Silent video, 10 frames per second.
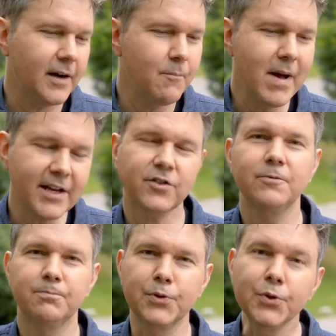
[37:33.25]
a
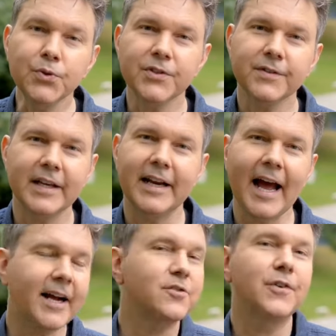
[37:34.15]
massive brute that
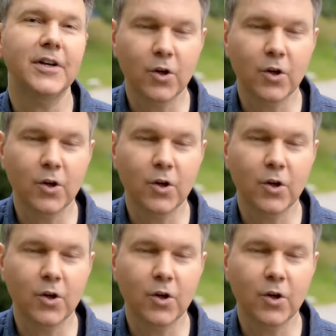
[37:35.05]
acts very